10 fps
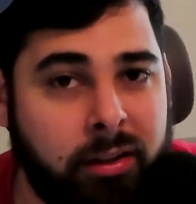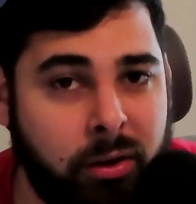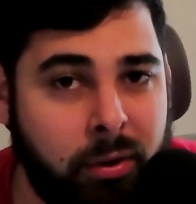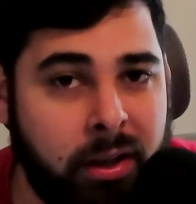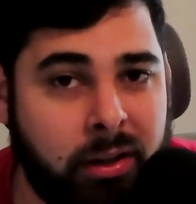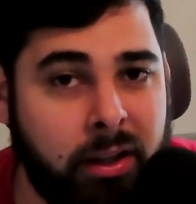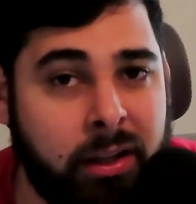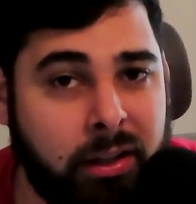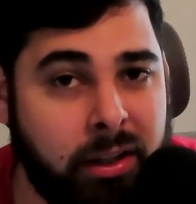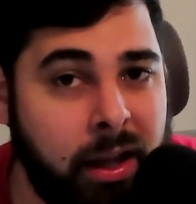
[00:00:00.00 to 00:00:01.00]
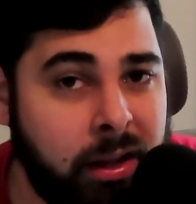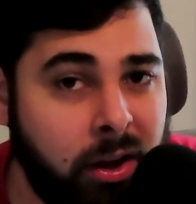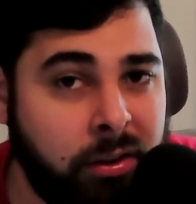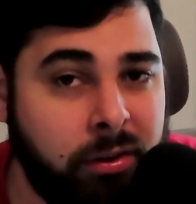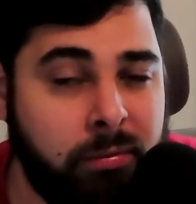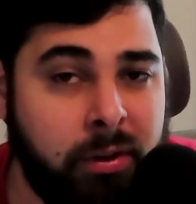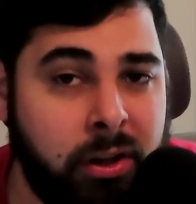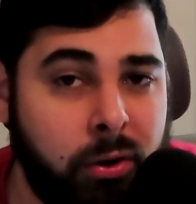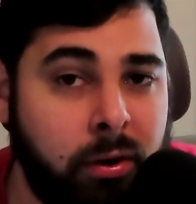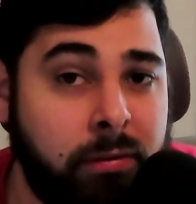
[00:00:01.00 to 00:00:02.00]
Go ahead and hit a like on this
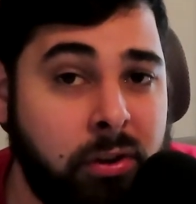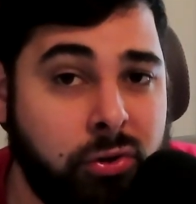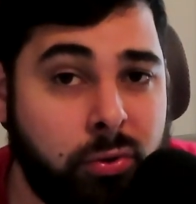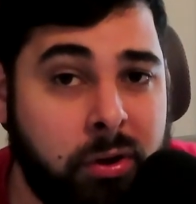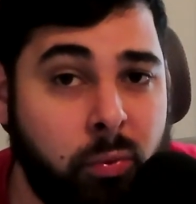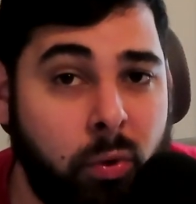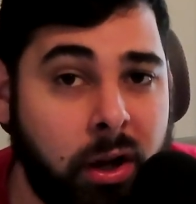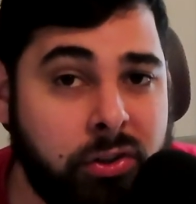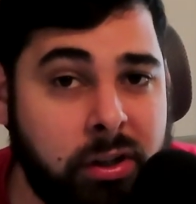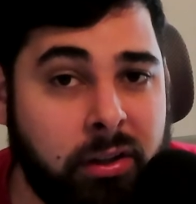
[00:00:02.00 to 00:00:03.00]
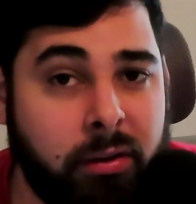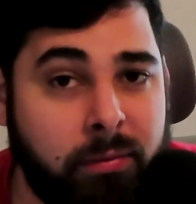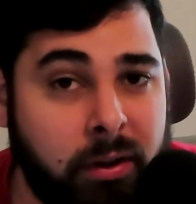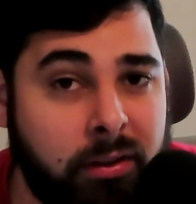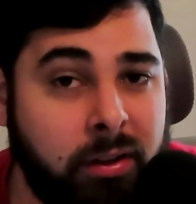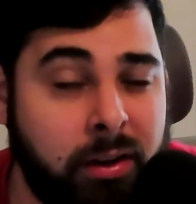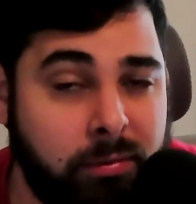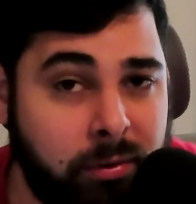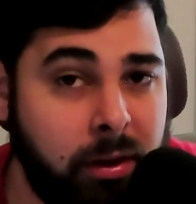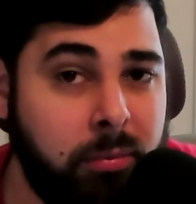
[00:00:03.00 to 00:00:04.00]
video if you enjoyed watching the Fix
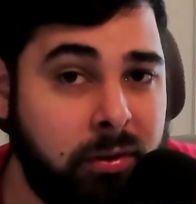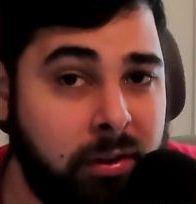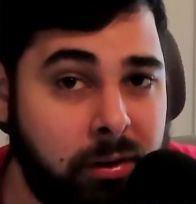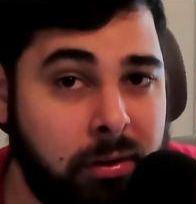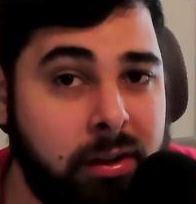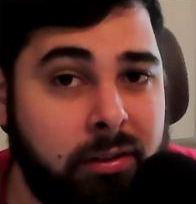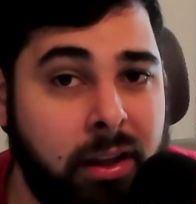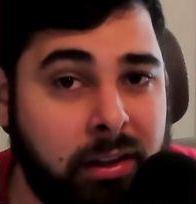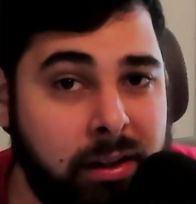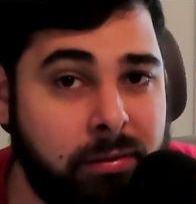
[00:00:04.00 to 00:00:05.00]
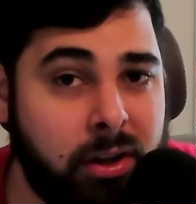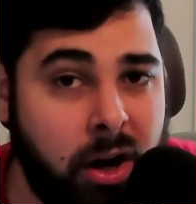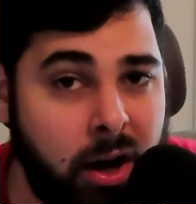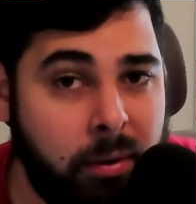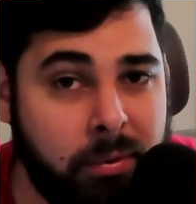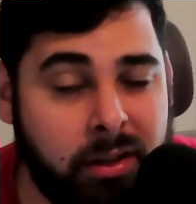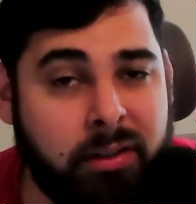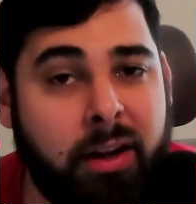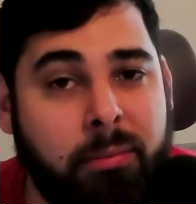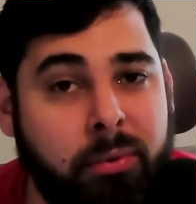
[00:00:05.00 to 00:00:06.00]
and Flip series, and leave a comment
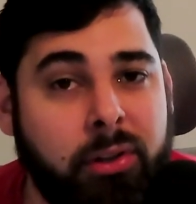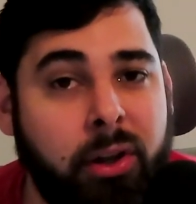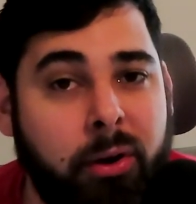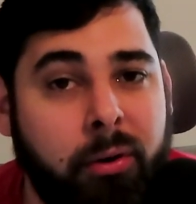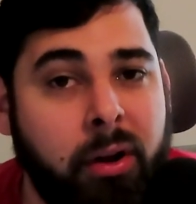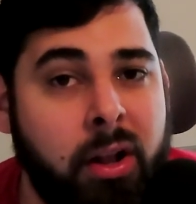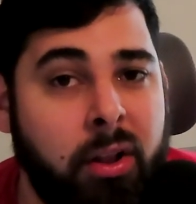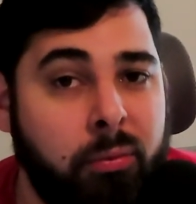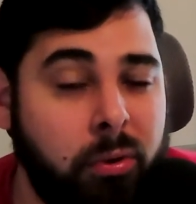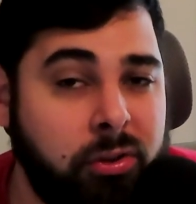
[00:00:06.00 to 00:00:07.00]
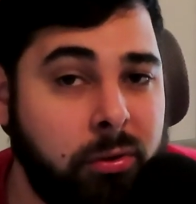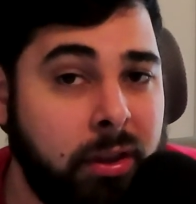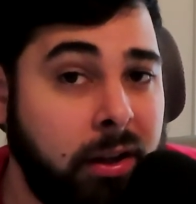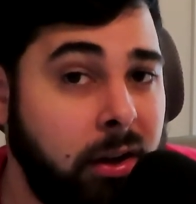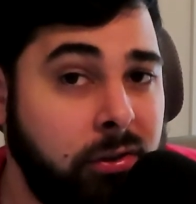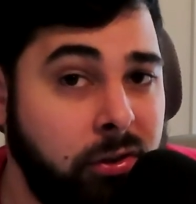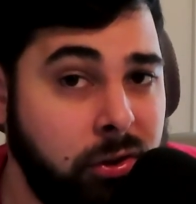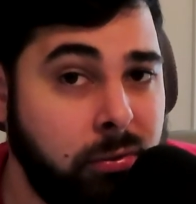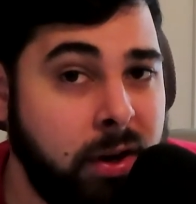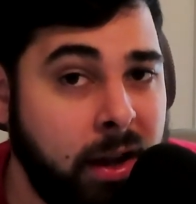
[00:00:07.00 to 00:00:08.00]
down below what you think I should
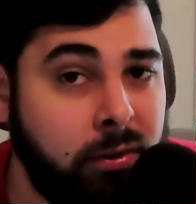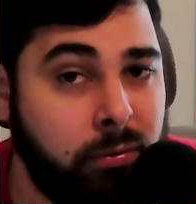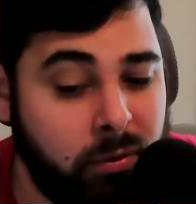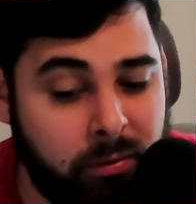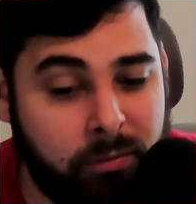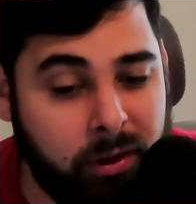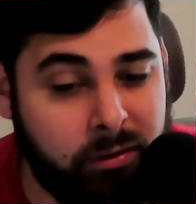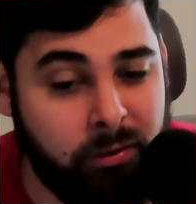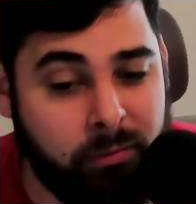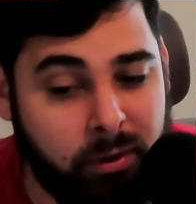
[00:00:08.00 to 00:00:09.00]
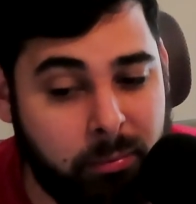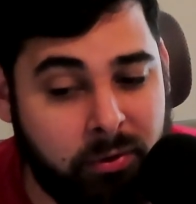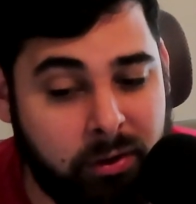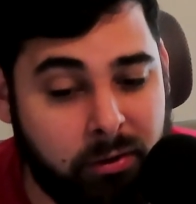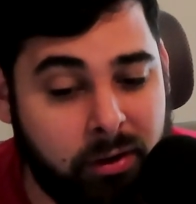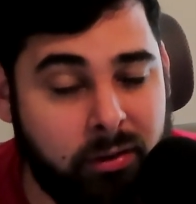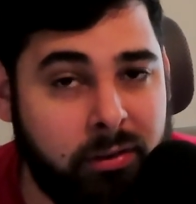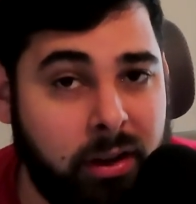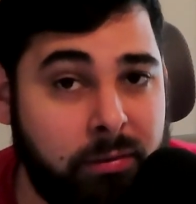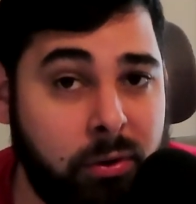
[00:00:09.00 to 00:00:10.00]
do next for the Fix and Flip
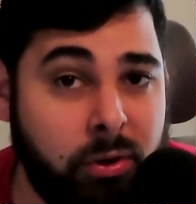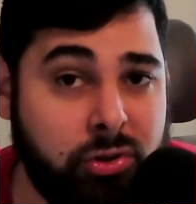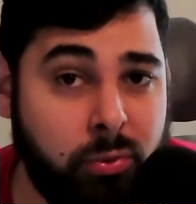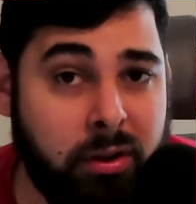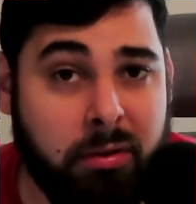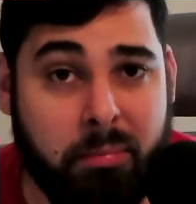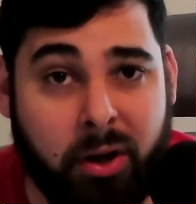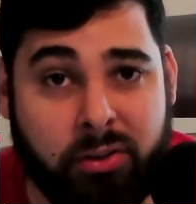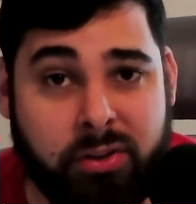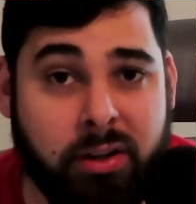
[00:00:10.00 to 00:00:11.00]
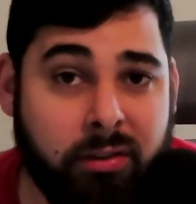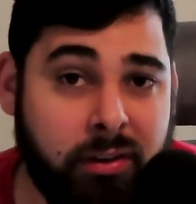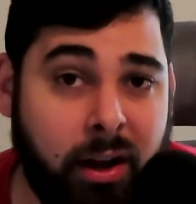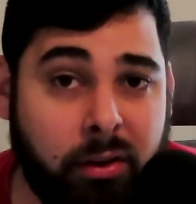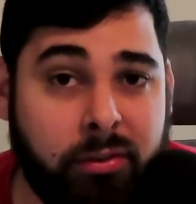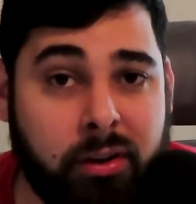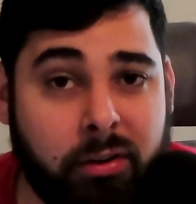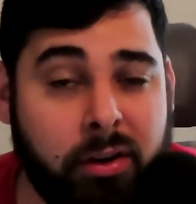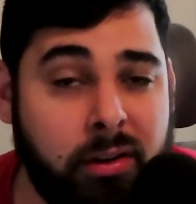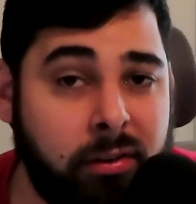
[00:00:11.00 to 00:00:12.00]
series. If you enjoyed the budget style
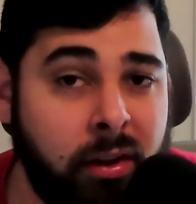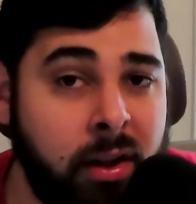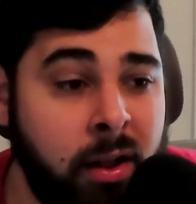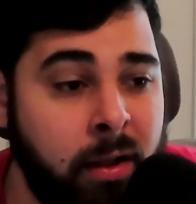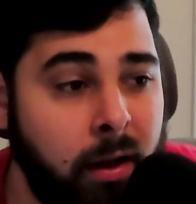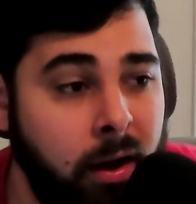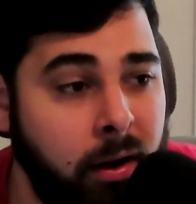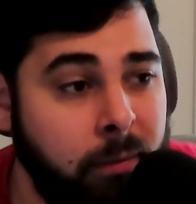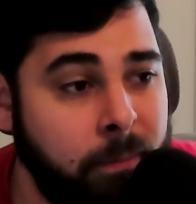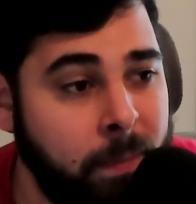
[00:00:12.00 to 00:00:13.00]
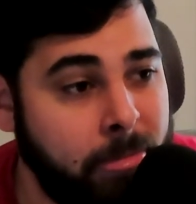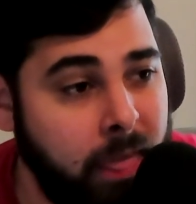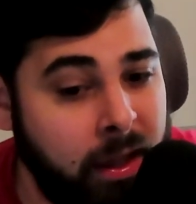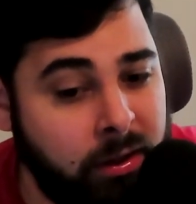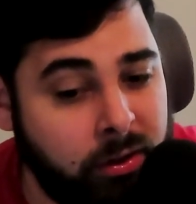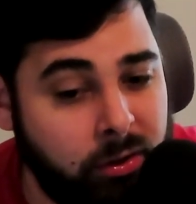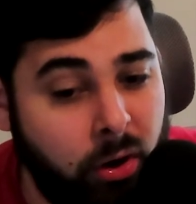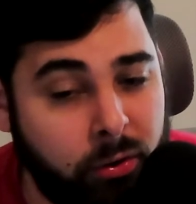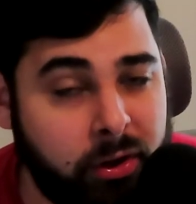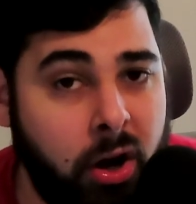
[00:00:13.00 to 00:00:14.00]
series and
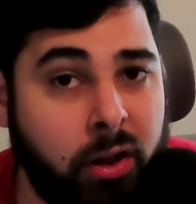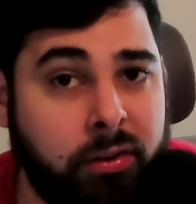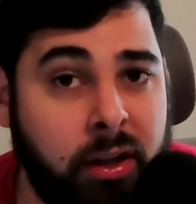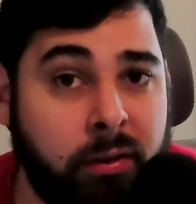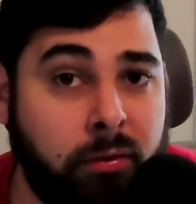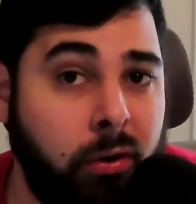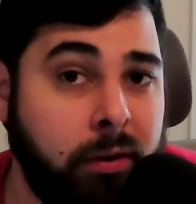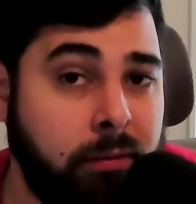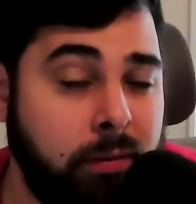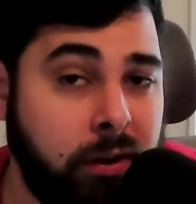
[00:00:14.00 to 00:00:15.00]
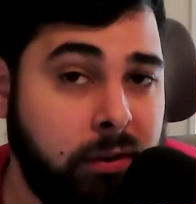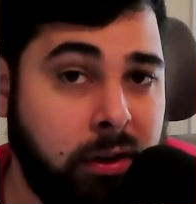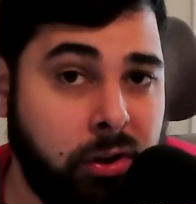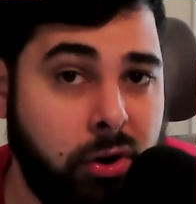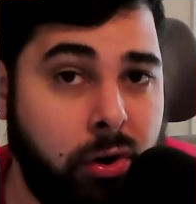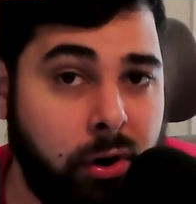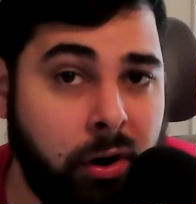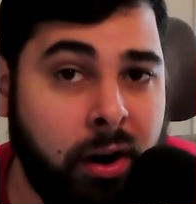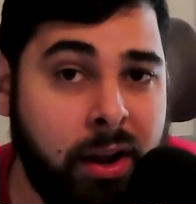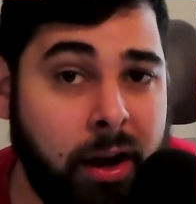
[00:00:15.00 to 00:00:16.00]
all the content involving fixing the
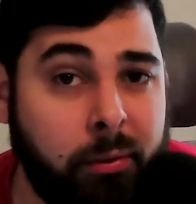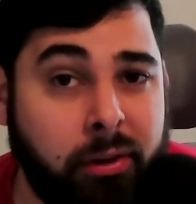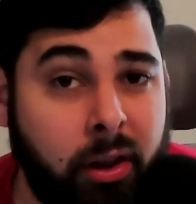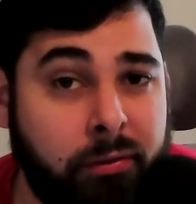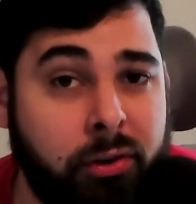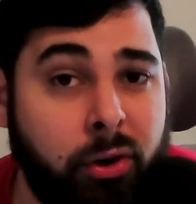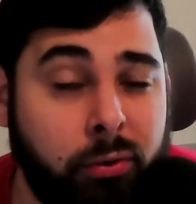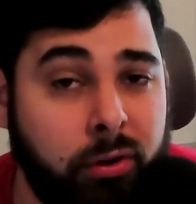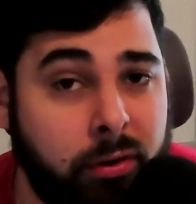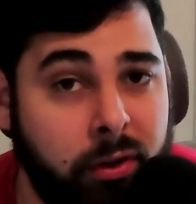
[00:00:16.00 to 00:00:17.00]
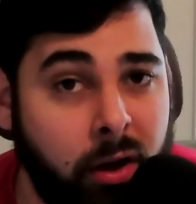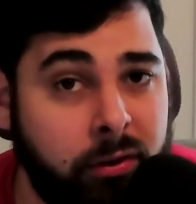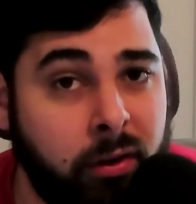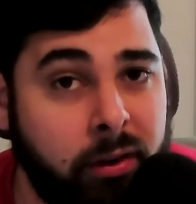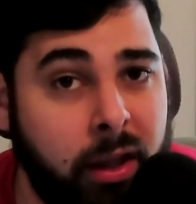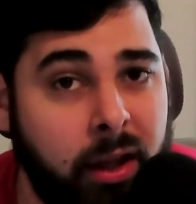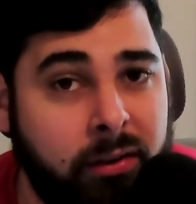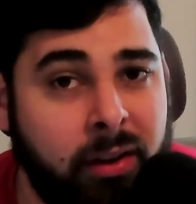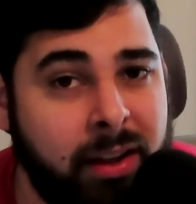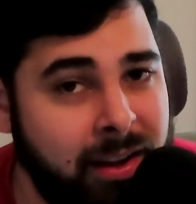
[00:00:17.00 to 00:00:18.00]
car, I would love to know your thoughts on
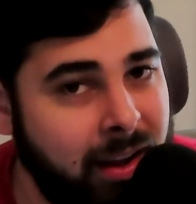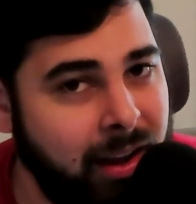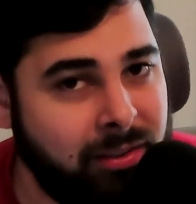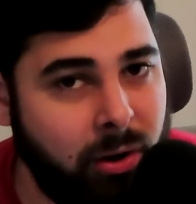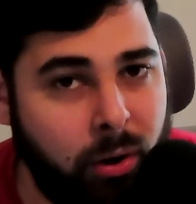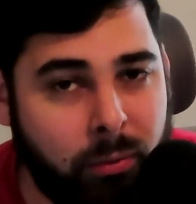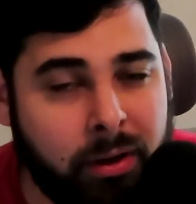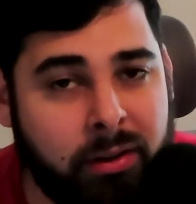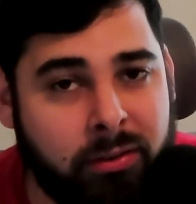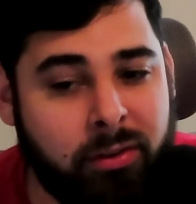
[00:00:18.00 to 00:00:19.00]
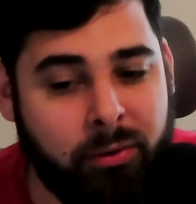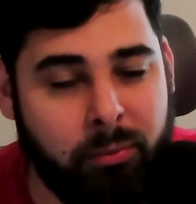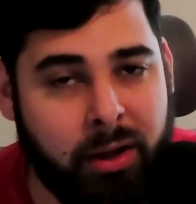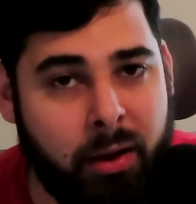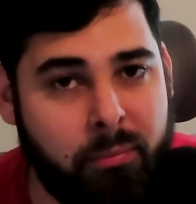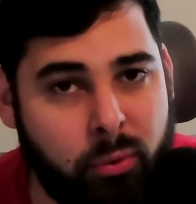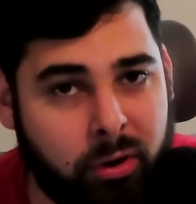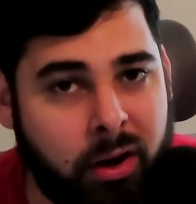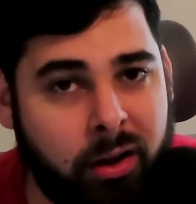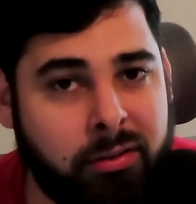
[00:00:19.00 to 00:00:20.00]
that. As always, we got
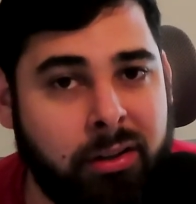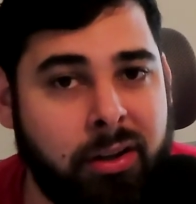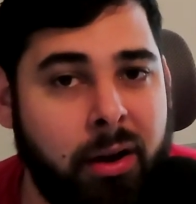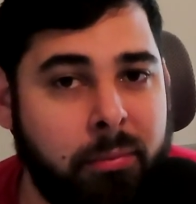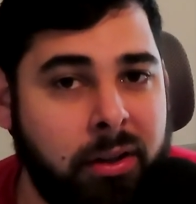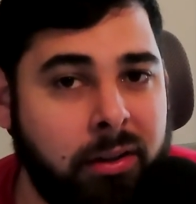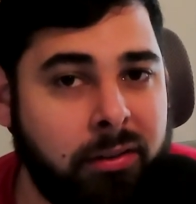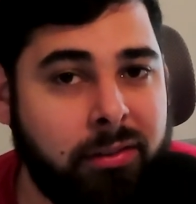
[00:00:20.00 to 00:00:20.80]
more content coming.